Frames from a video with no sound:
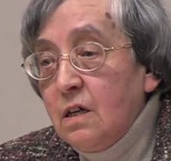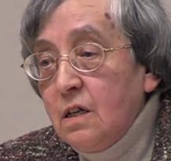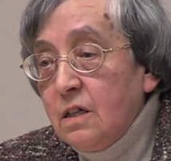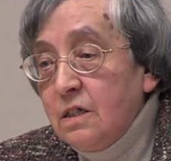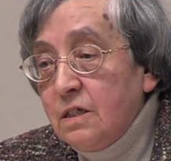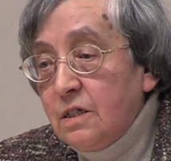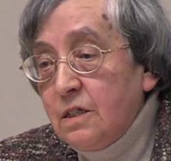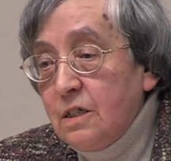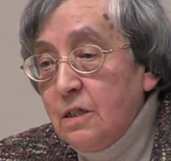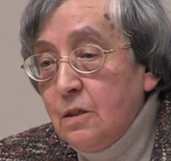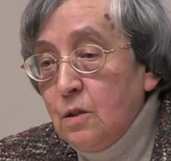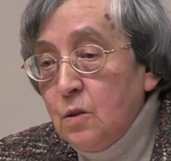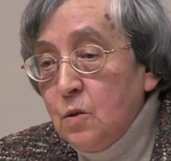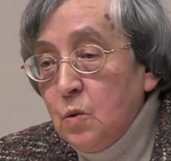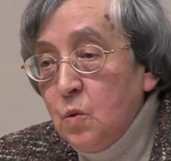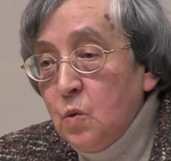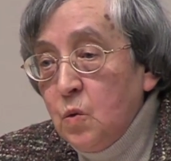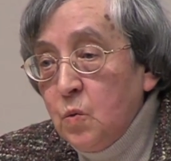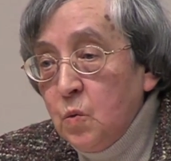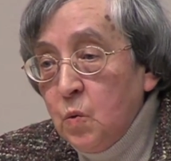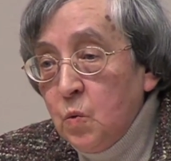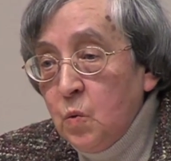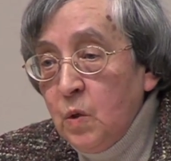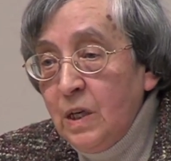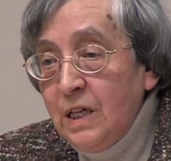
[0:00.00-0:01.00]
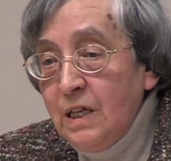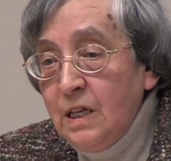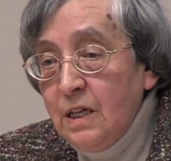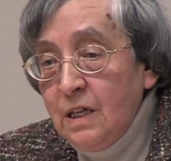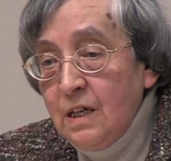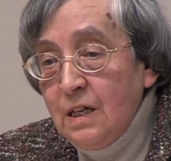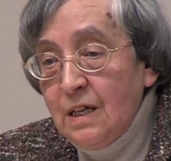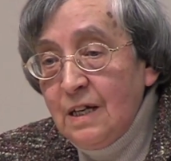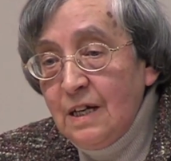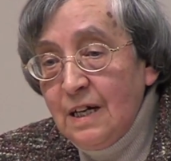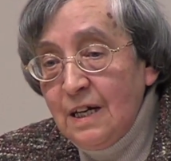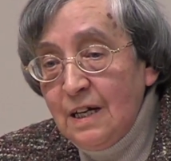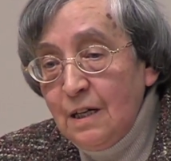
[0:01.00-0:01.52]
So we
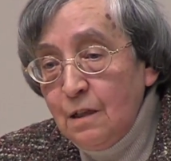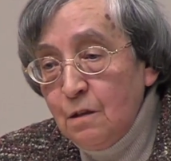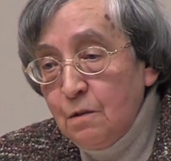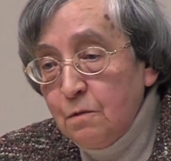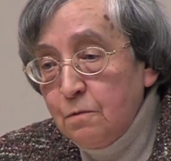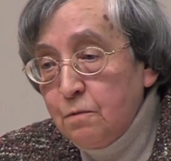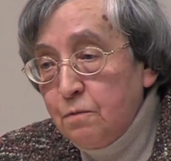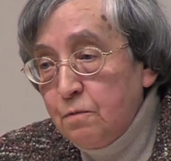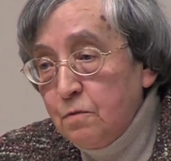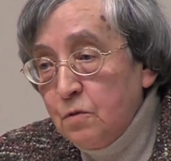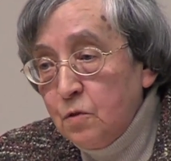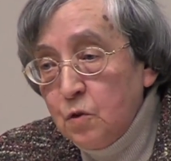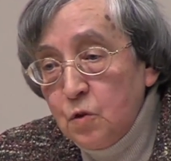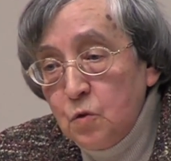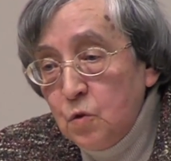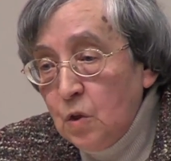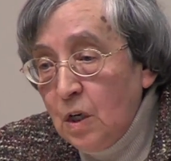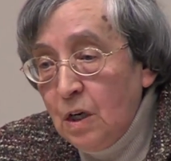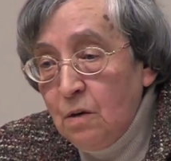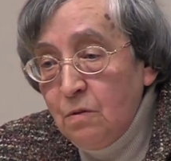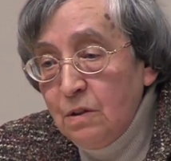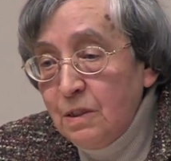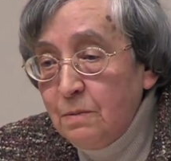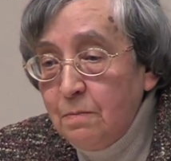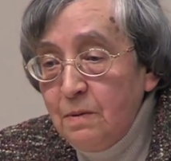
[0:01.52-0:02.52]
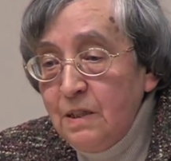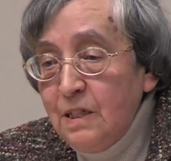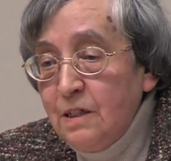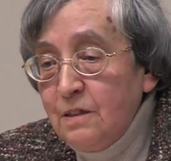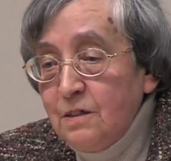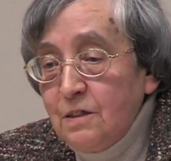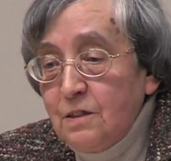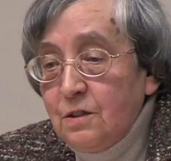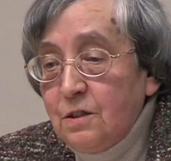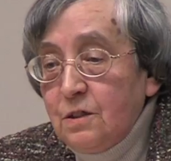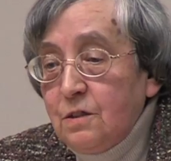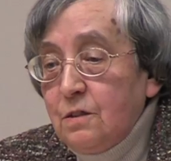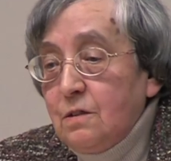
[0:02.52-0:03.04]
have, our
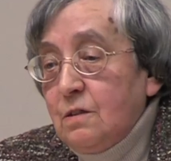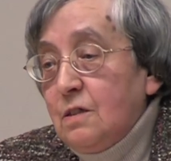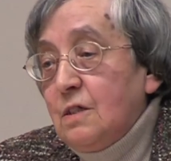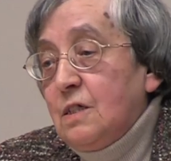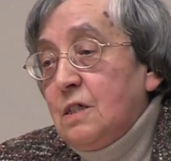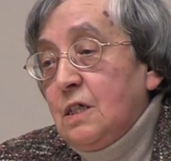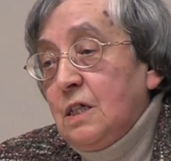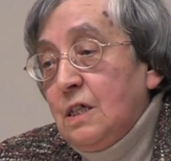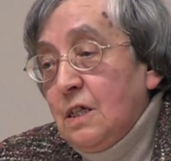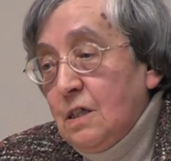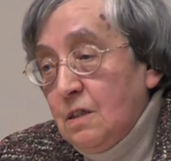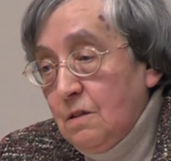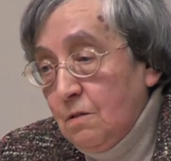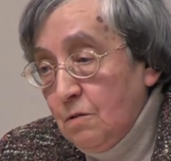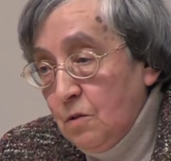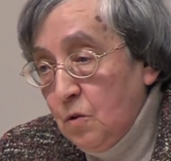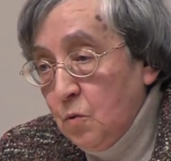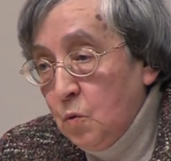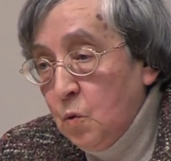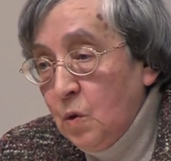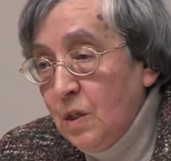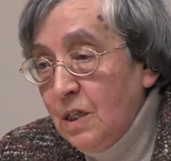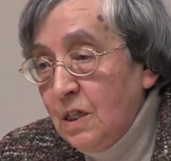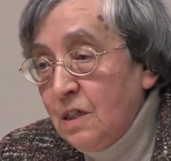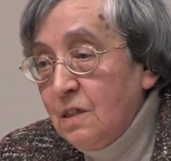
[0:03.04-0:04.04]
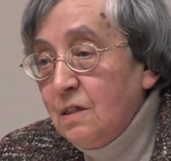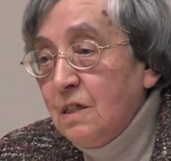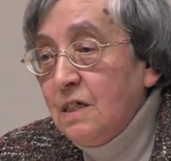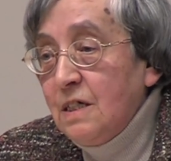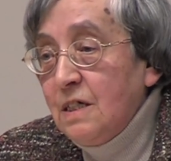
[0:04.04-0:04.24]
banks were